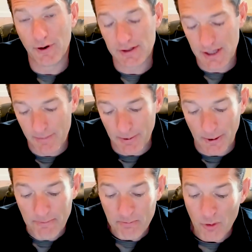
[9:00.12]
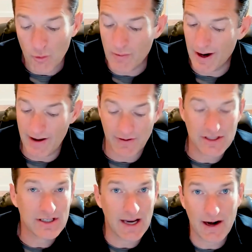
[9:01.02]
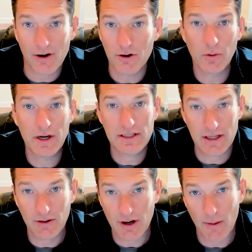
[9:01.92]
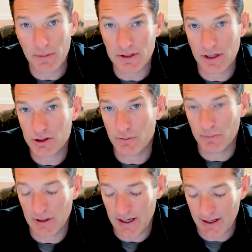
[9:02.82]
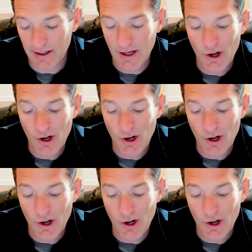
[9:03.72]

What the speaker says: example, we might have a standard resale compensation plan.